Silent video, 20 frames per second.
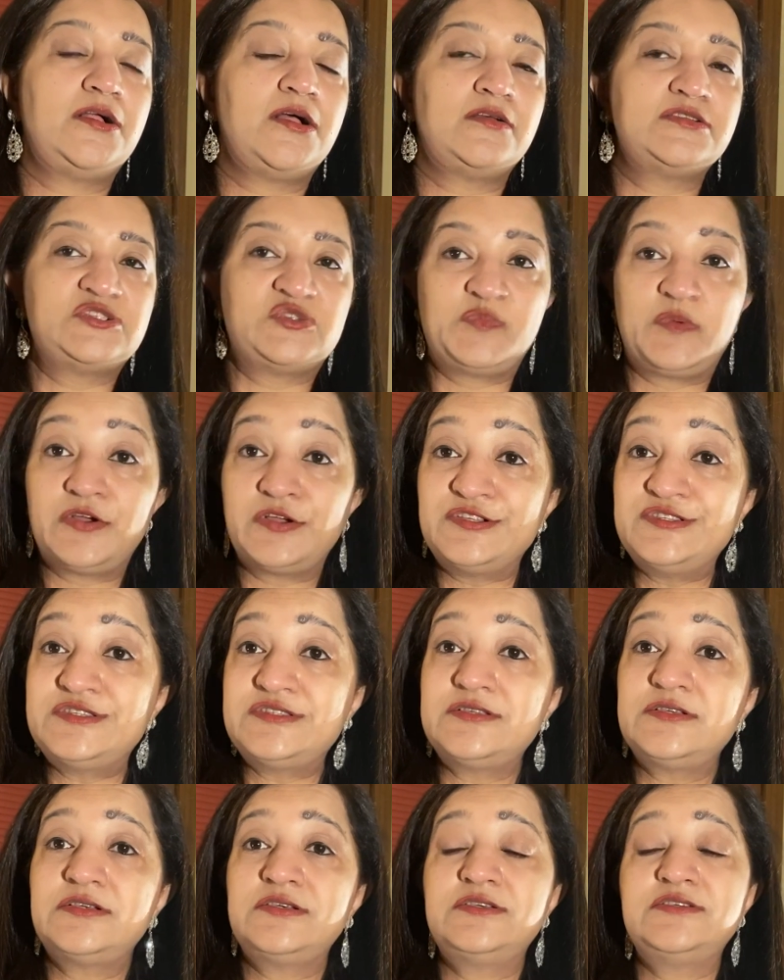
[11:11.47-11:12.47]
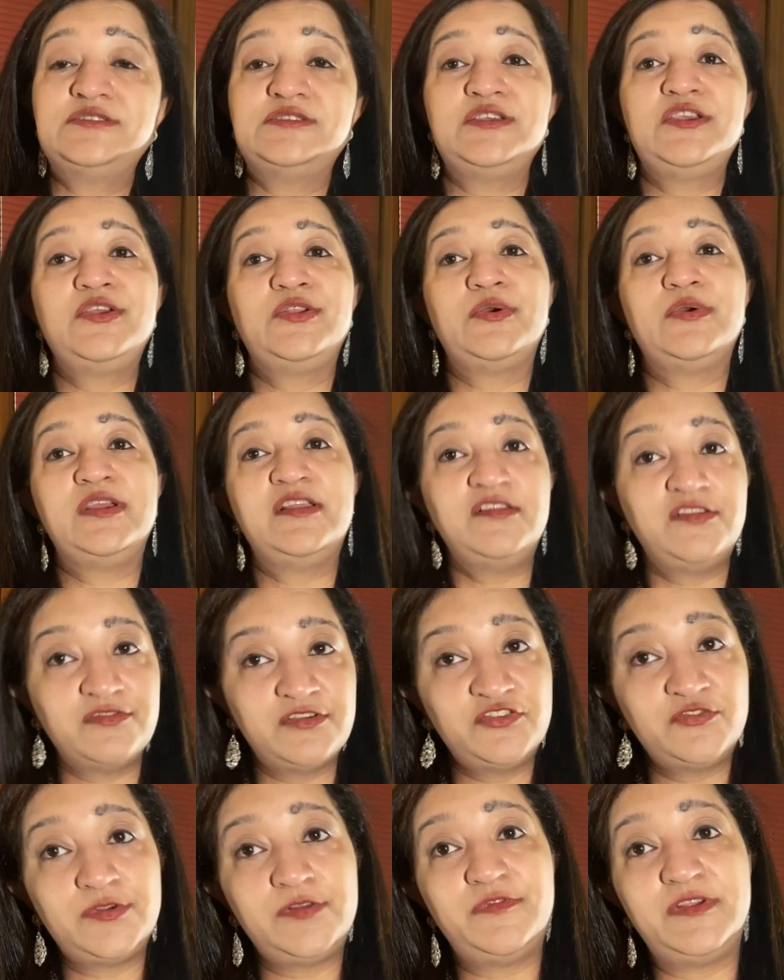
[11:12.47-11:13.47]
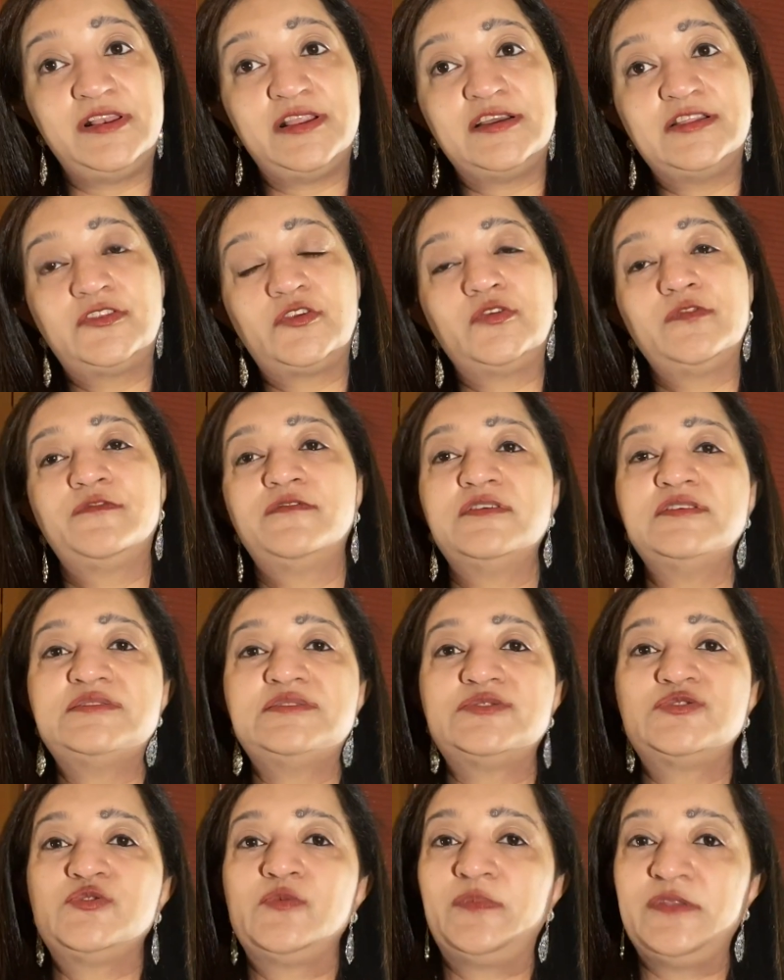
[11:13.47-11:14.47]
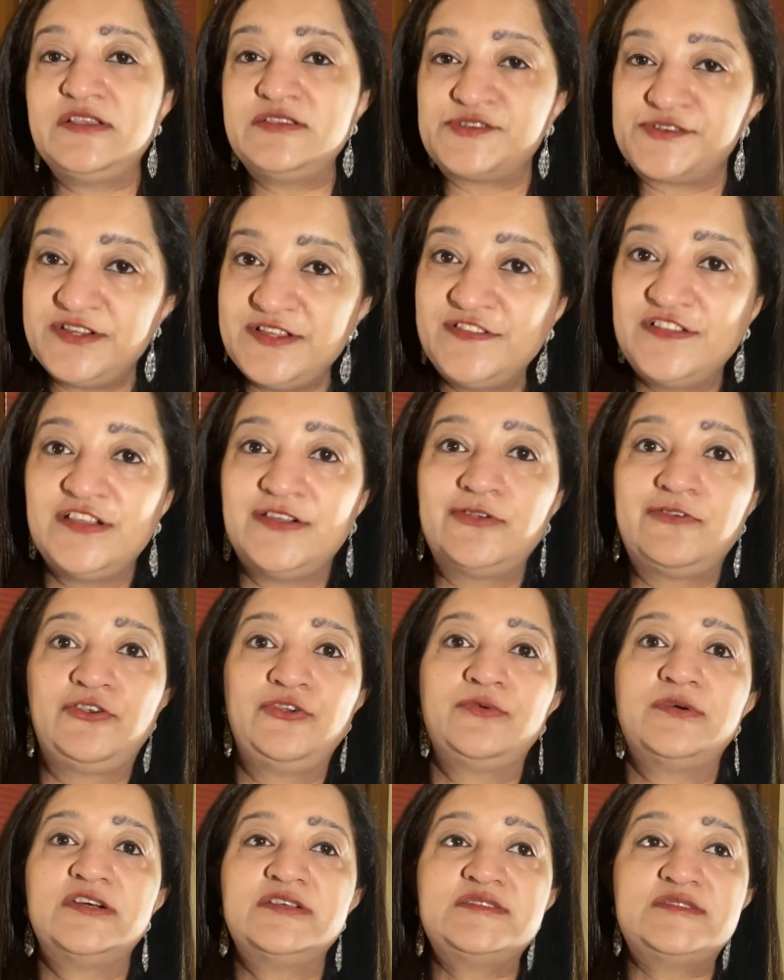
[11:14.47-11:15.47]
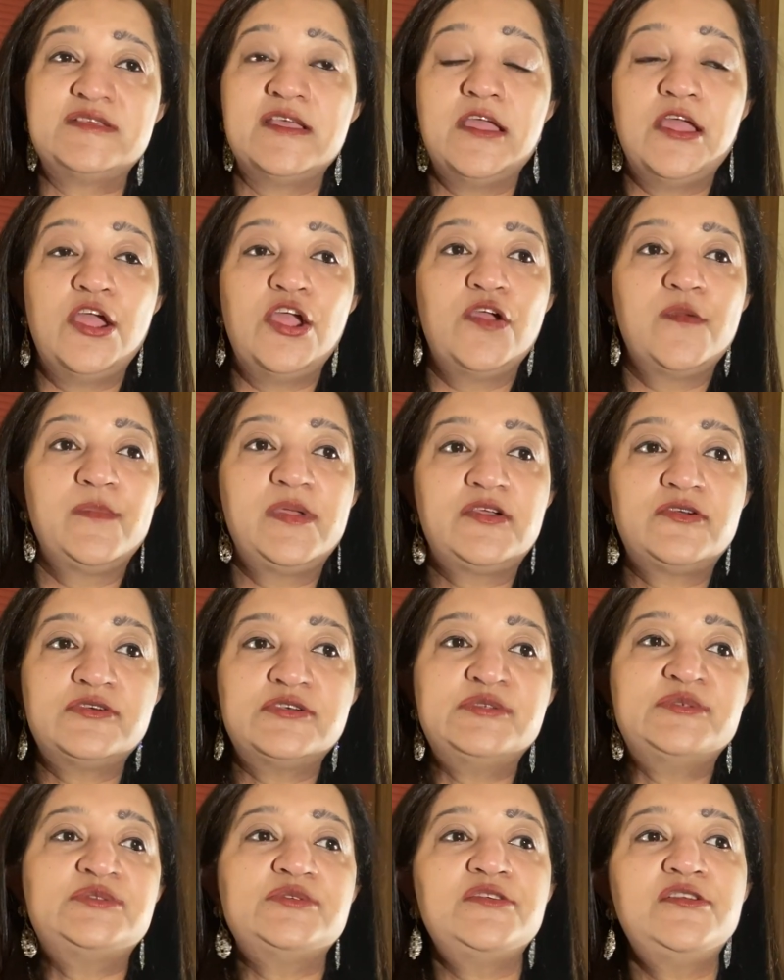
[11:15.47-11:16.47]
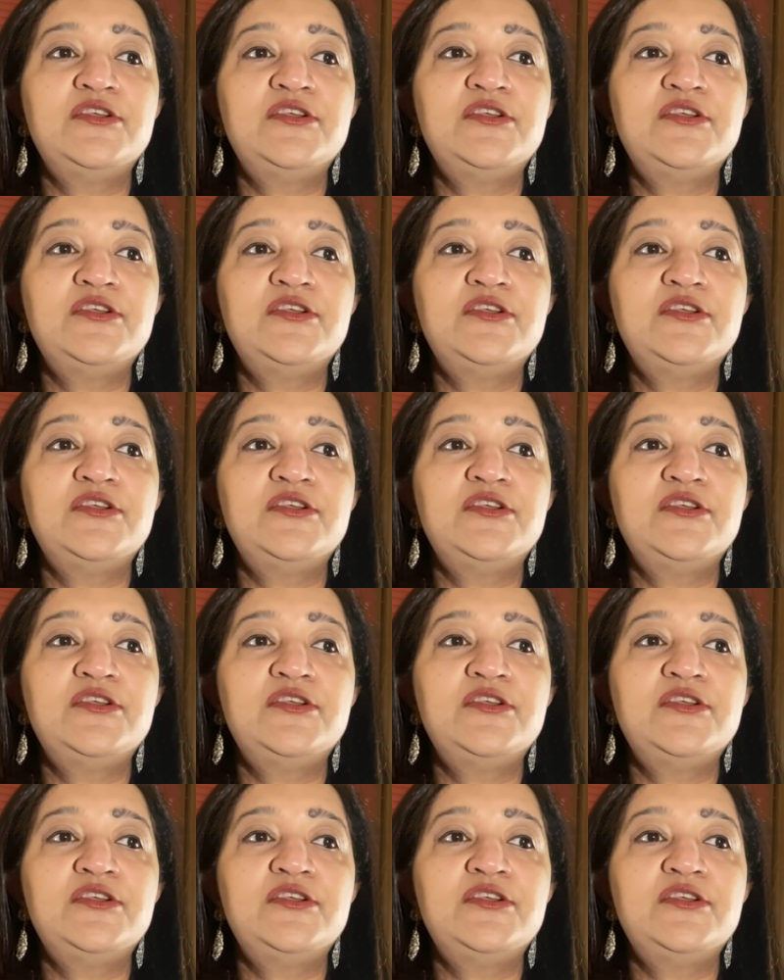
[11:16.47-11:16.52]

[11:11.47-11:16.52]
sponsors, individual philanthropists to please reach out to us, because,